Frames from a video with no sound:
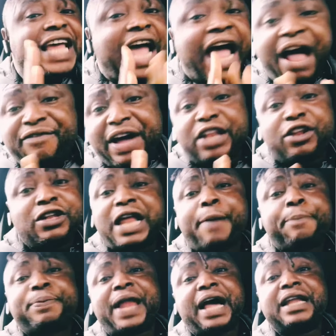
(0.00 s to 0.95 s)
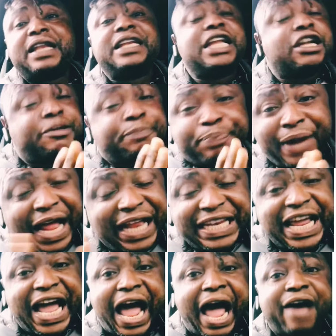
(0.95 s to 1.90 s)
have another plan. The plan
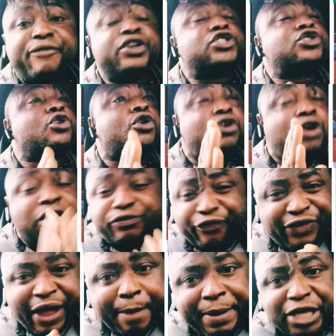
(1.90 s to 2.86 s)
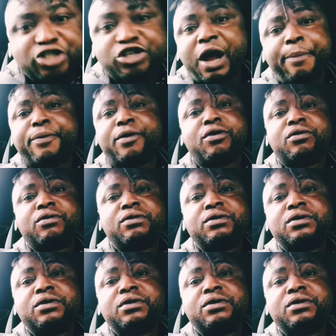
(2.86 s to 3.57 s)
they have is to farm trouble.